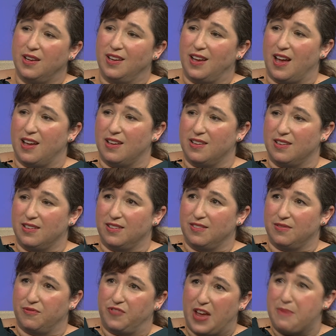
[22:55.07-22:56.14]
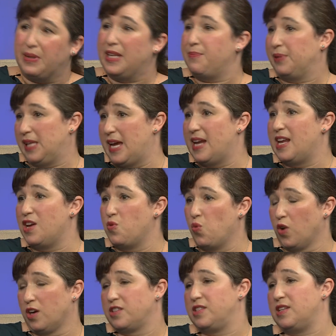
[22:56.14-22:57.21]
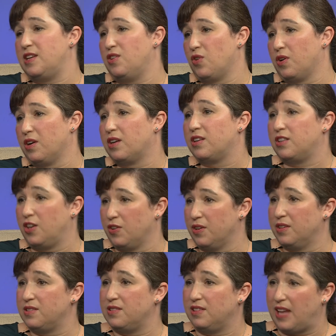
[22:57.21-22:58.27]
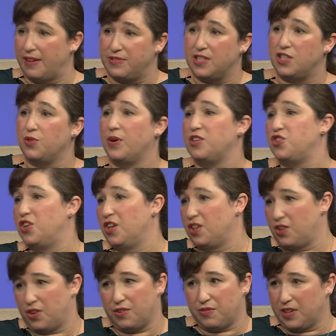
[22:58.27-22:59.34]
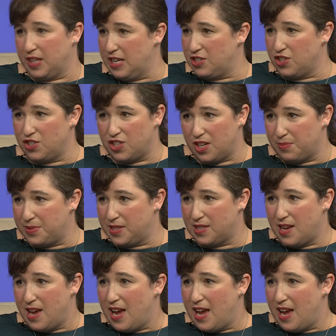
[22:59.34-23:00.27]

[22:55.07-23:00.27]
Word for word: uh, family planning works in your current life situation and current relationships,